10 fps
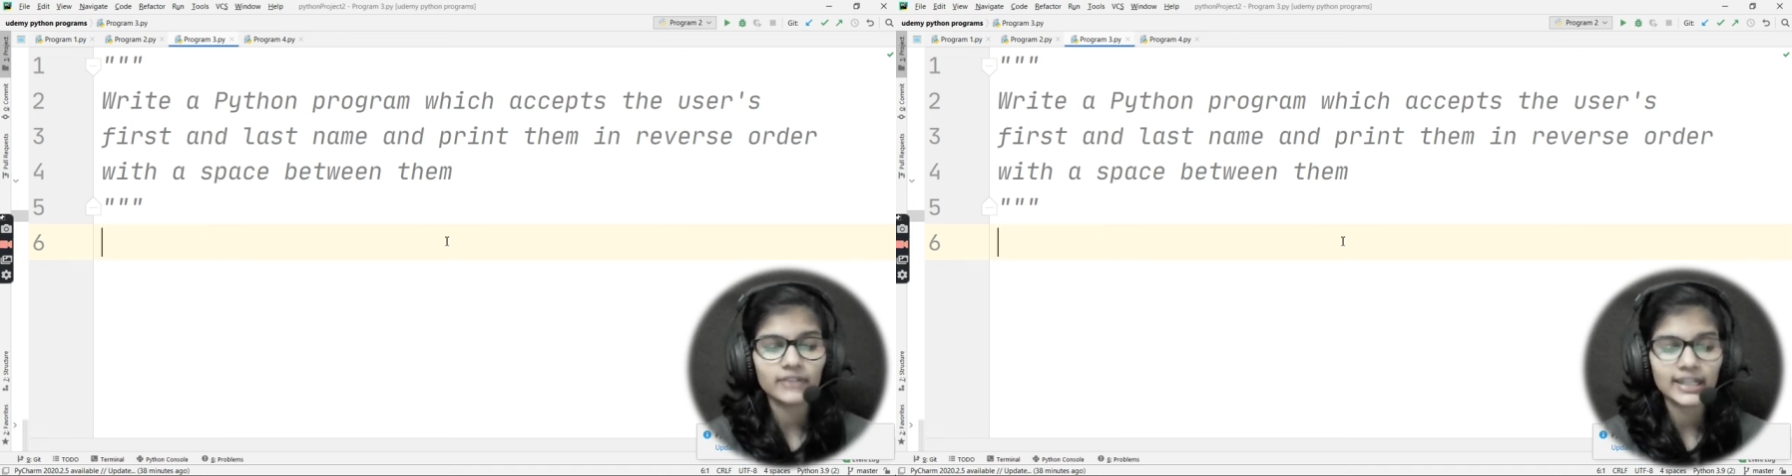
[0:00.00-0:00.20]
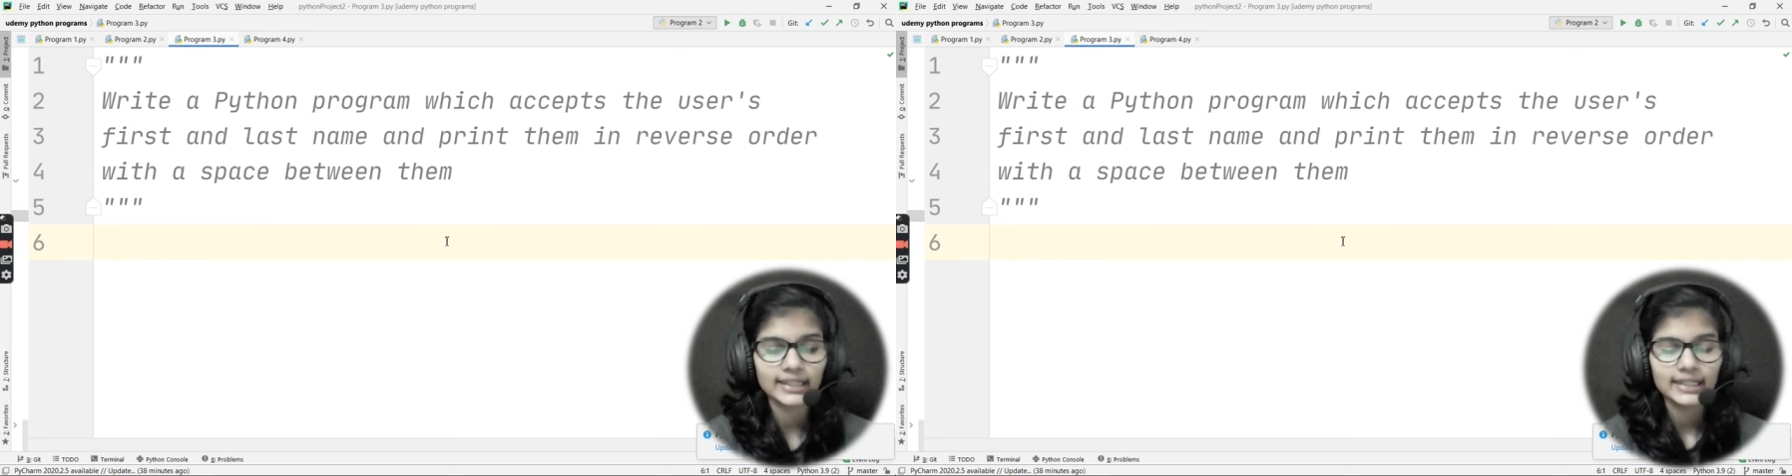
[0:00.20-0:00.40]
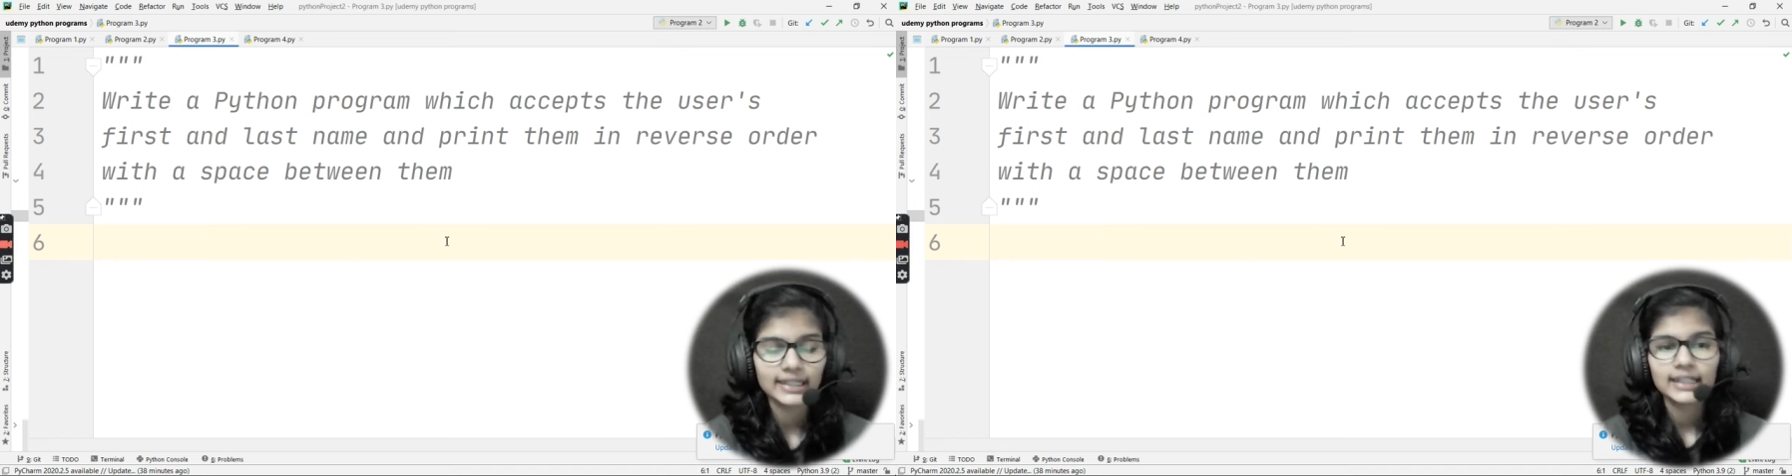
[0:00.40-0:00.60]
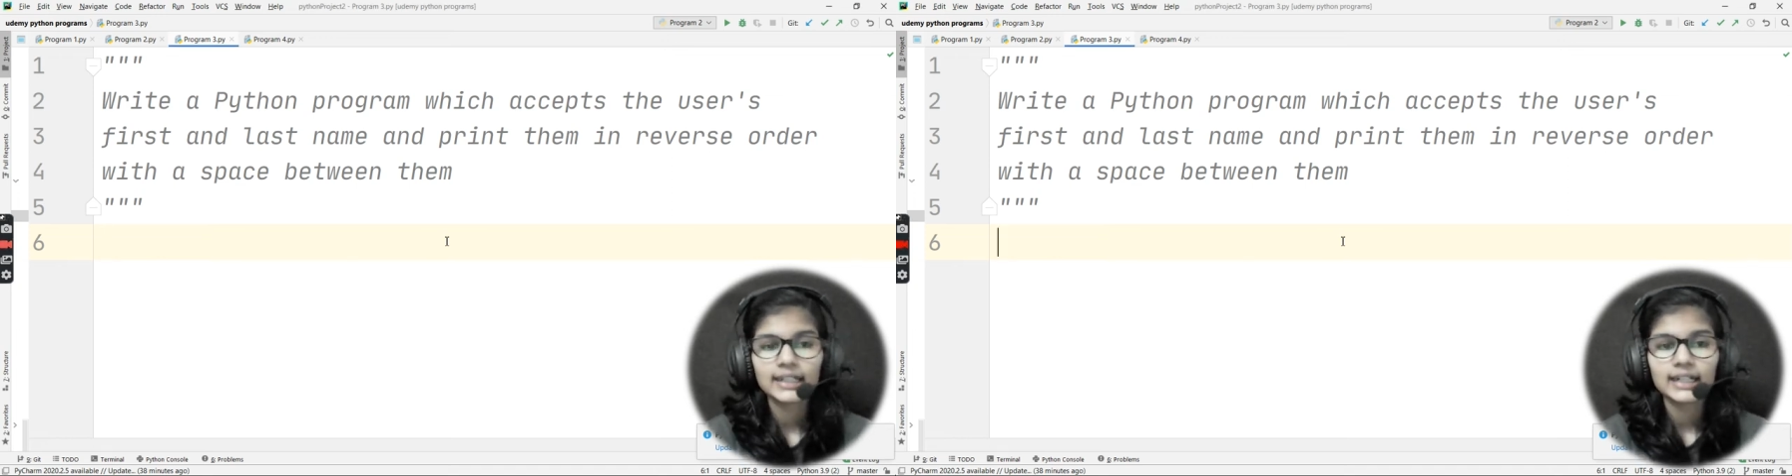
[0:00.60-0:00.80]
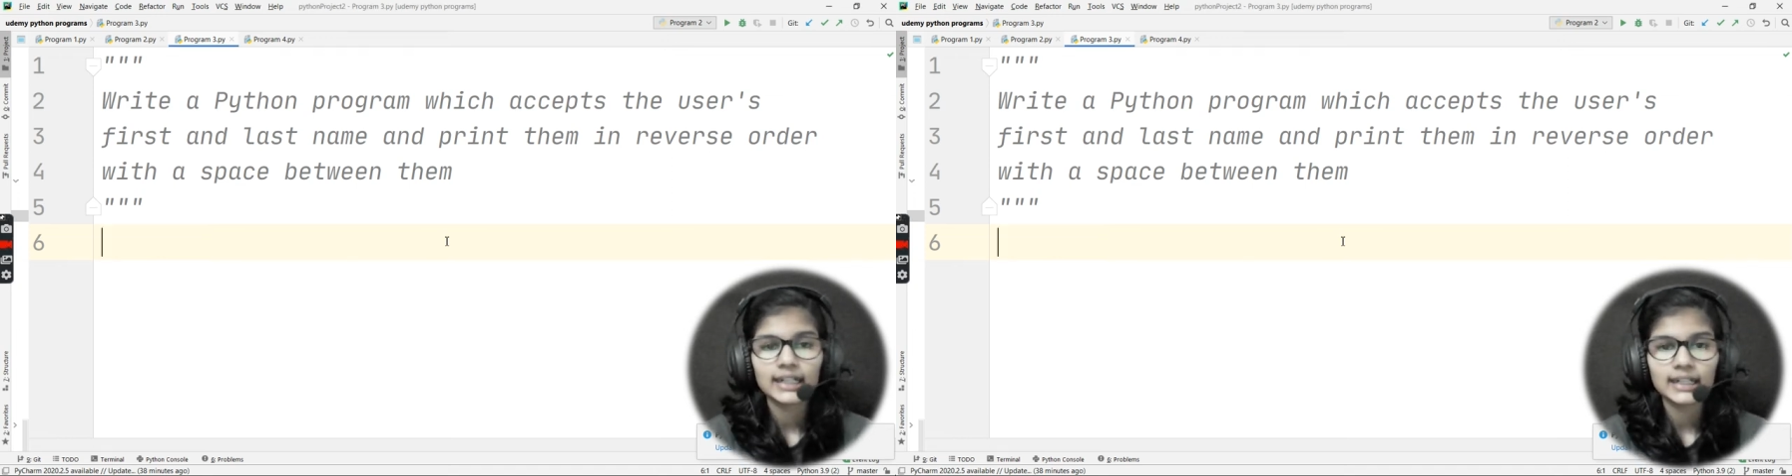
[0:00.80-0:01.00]
fine.
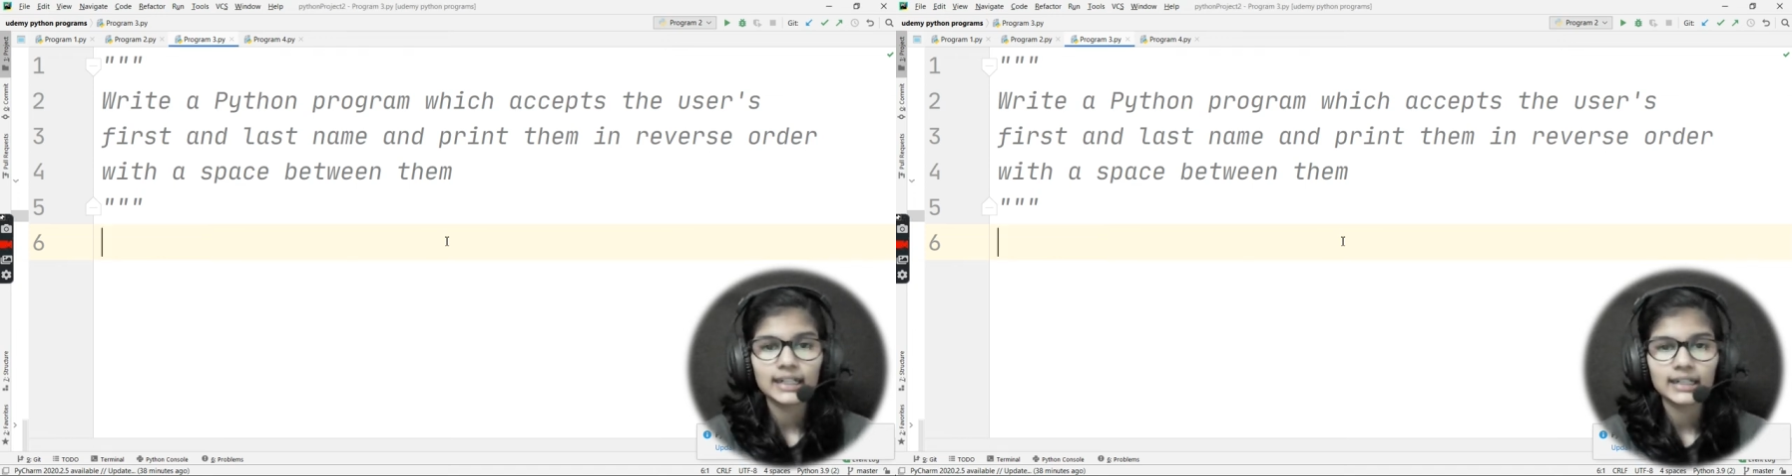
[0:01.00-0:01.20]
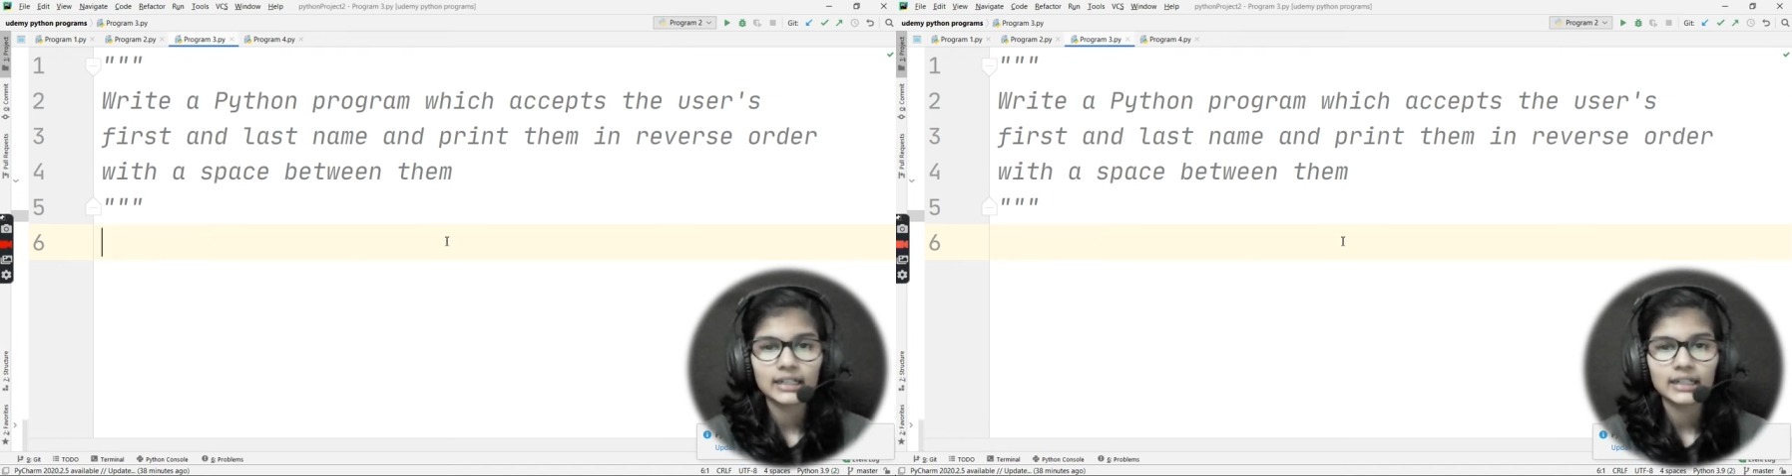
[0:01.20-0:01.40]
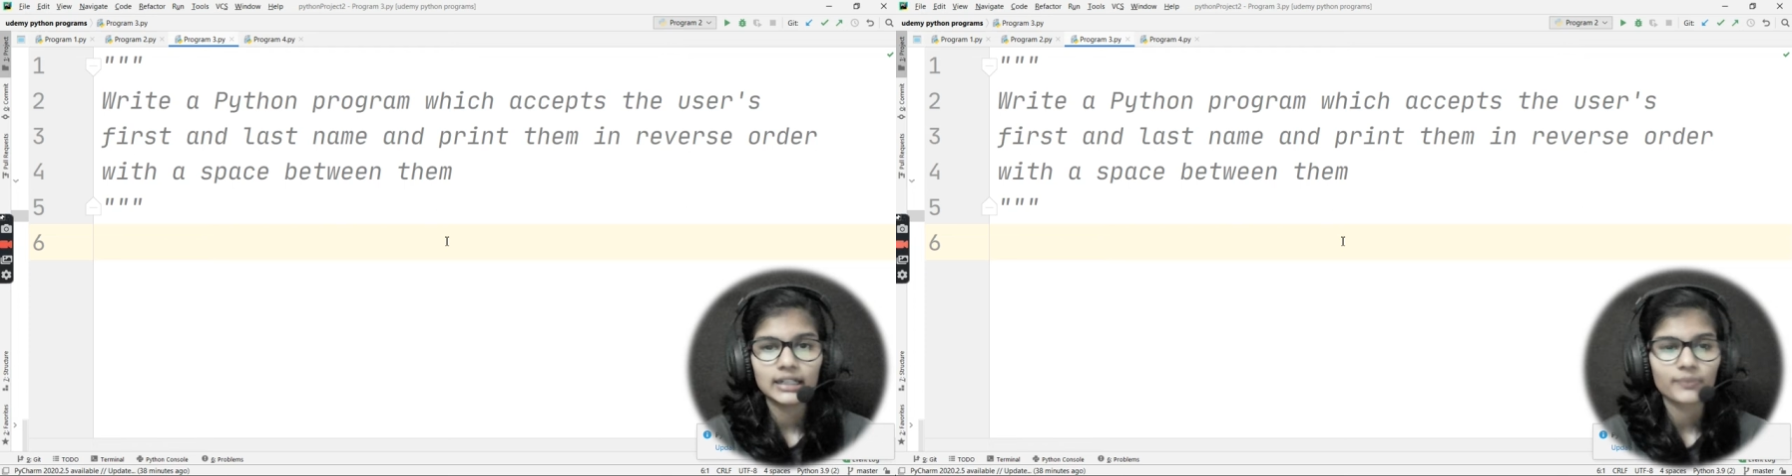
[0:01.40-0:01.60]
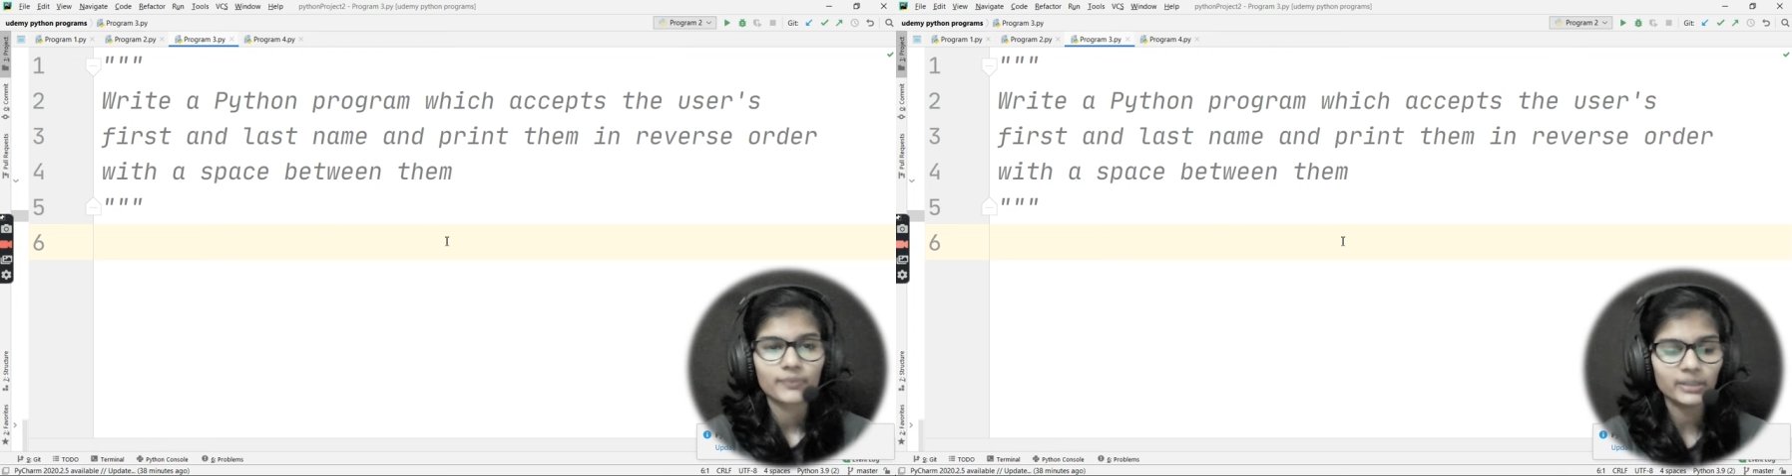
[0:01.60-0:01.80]
Um, okay,